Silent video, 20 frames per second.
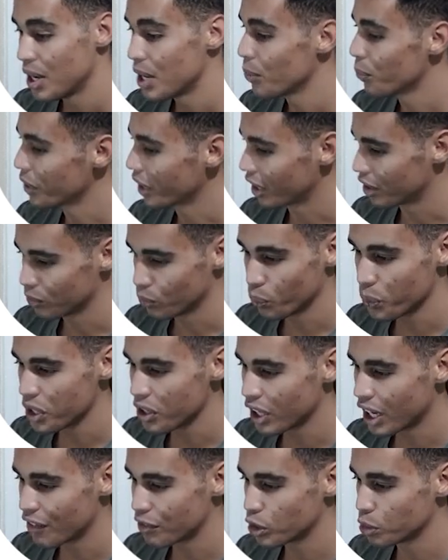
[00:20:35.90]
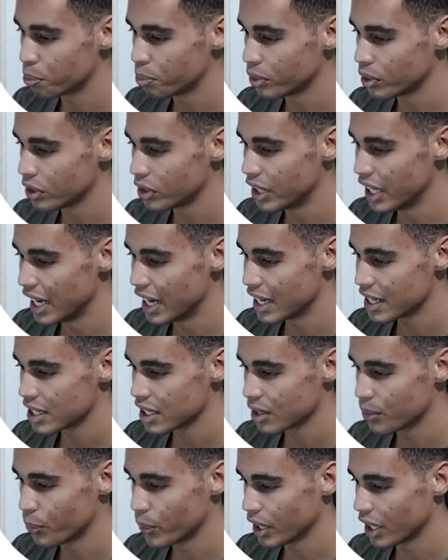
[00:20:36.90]
We don't have to put the
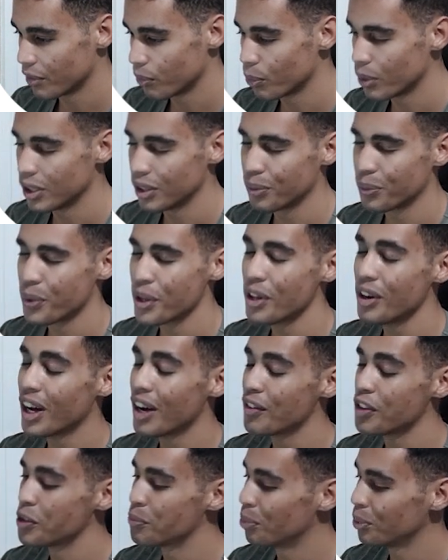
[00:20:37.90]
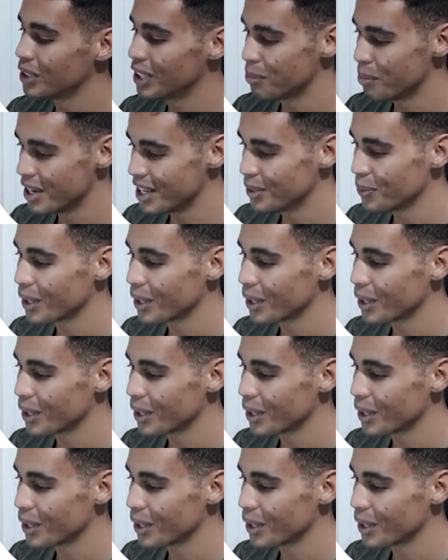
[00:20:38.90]
ask. We don't have to put the bid.